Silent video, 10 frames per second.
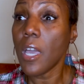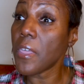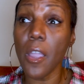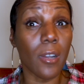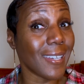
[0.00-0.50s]

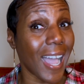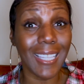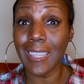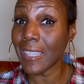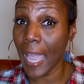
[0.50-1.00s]
They are not
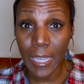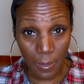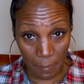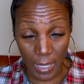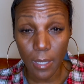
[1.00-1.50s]
like
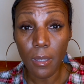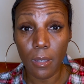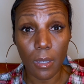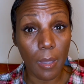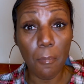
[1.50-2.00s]
me
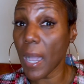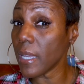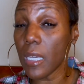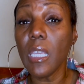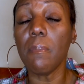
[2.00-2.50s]
by
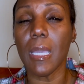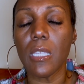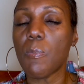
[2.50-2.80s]
any means,